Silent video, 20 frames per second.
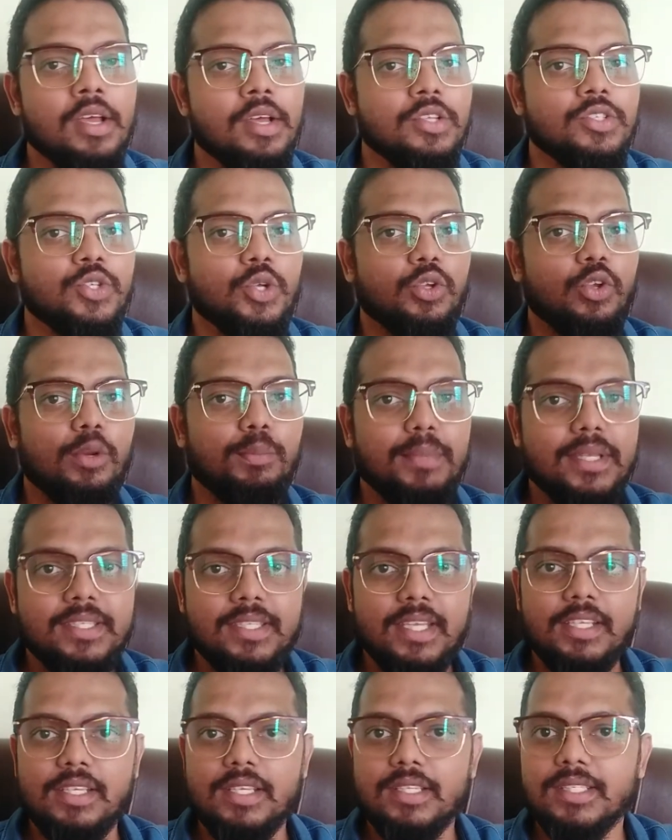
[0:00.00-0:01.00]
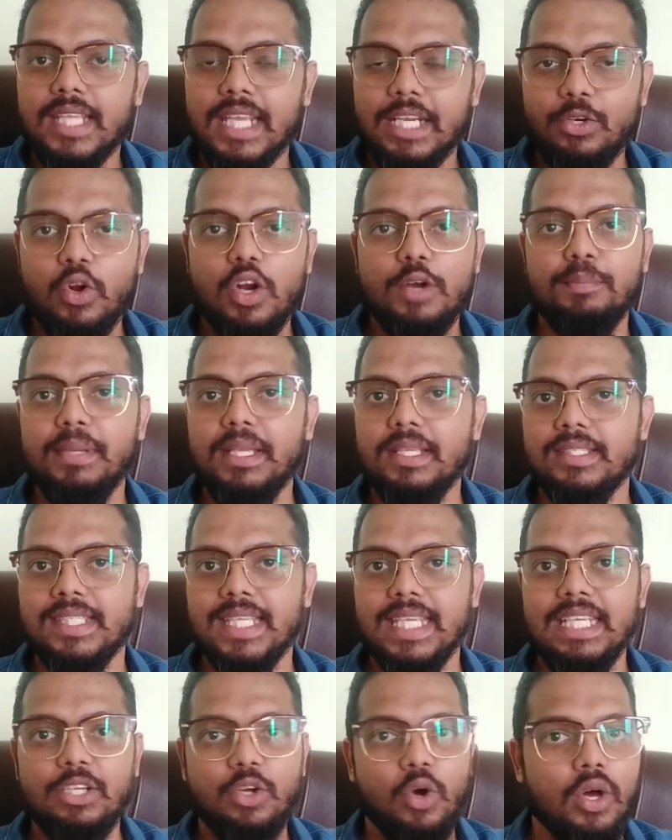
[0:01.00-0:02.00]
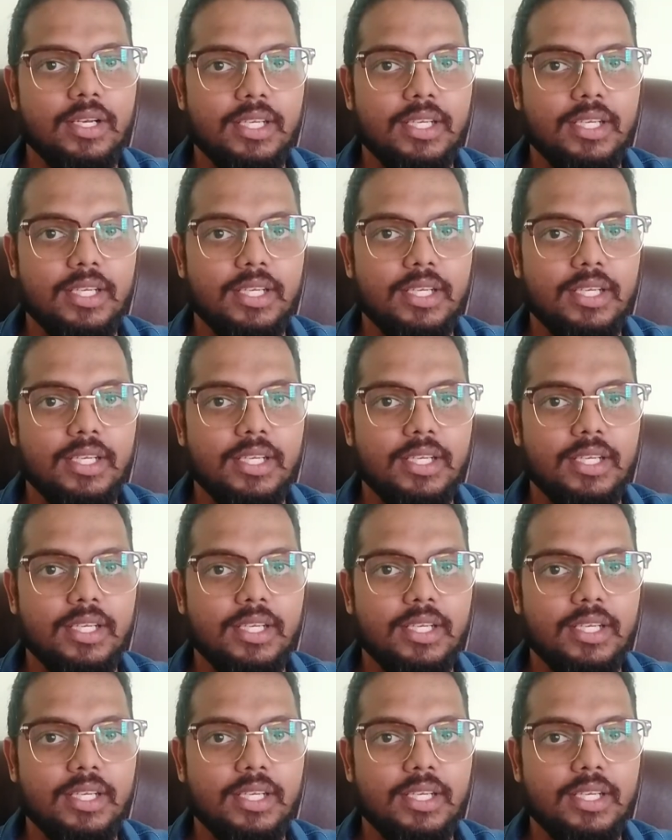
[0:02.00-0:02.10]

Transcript: so your messages cannot be seen or